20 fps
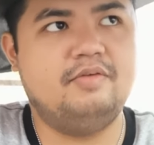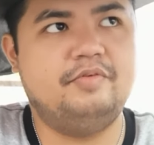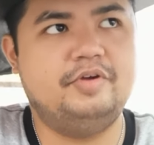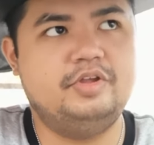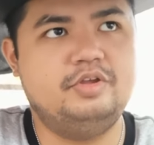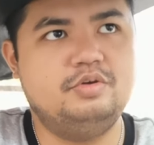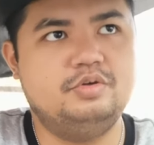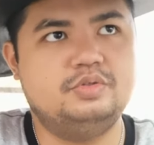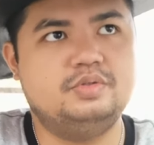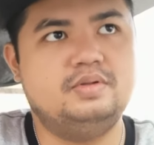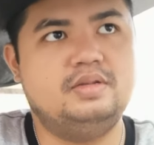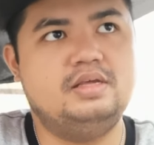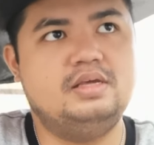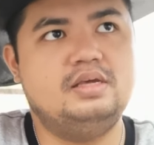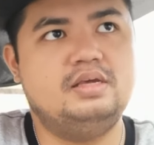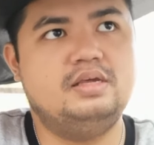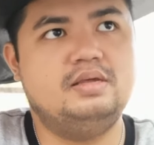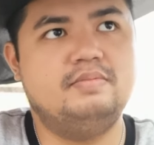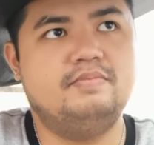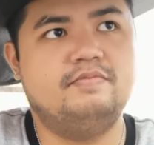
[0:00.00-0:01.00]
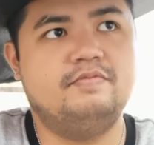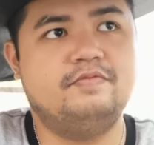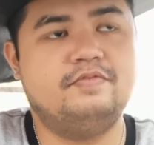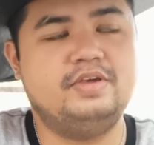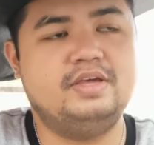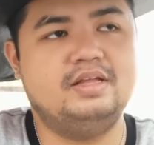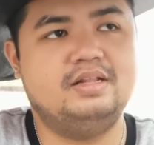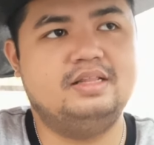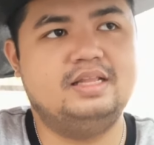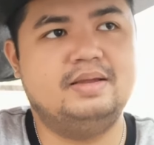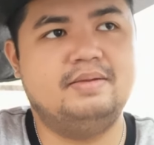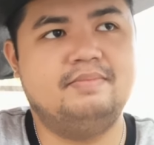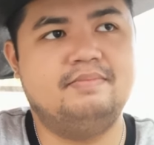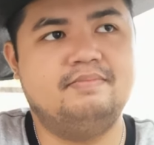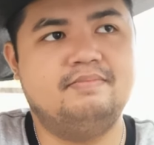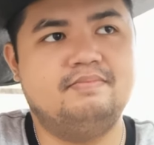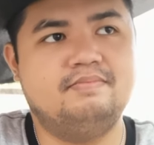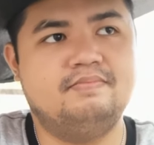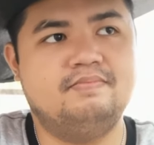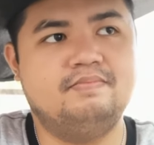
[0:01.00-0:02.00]
I would usually feel
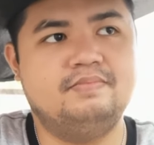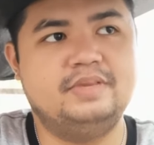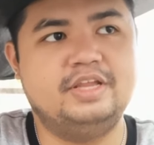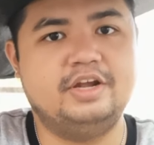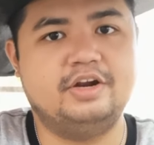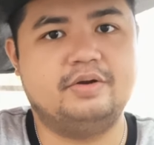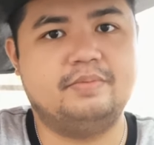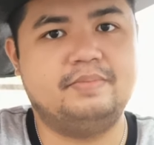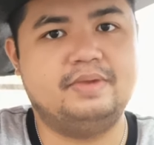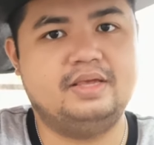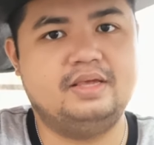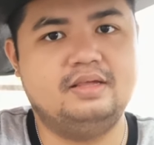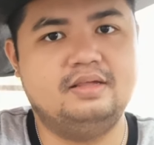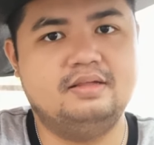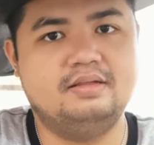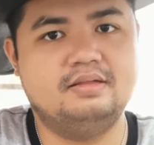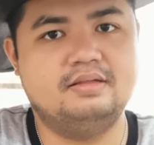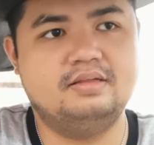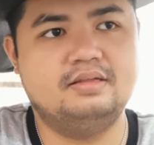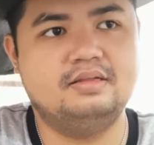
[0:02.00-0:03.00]
them near me